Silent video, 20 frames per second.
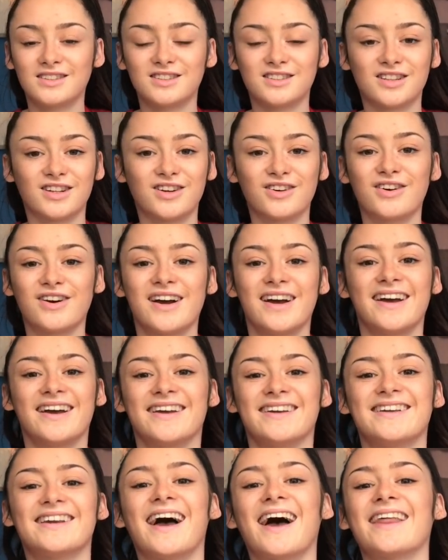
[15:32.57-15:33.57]
So
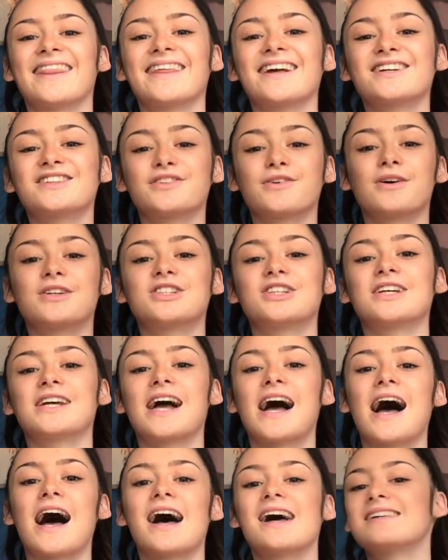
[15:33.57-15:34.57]
yeah, thanks for watching,
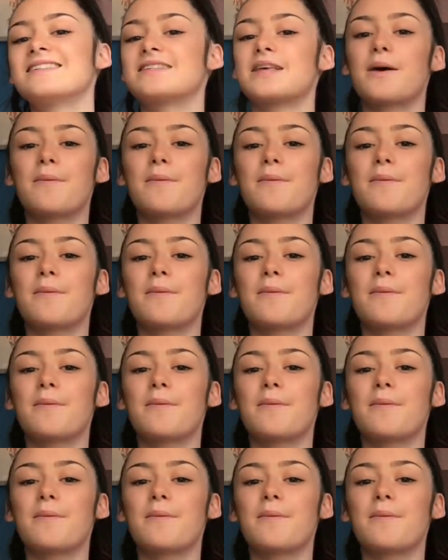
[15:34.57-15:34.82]
guys.